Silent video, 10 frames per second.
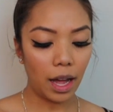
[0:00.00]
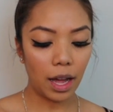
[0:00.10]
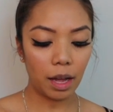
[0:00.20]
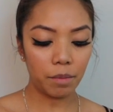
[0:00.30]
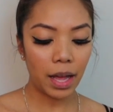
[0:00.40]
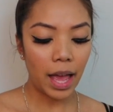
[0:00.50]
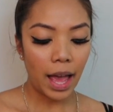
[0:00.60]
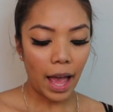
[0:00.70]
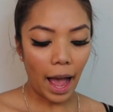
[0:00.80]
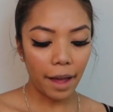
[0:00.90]
and
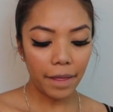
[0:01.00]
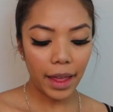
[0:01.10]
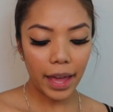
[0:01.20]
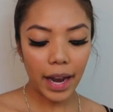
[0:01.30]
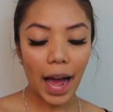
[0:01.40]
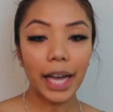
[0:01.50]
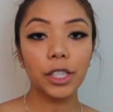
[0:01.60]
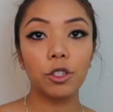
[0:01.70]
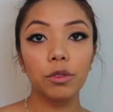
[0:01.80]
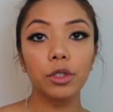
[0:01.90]
then I do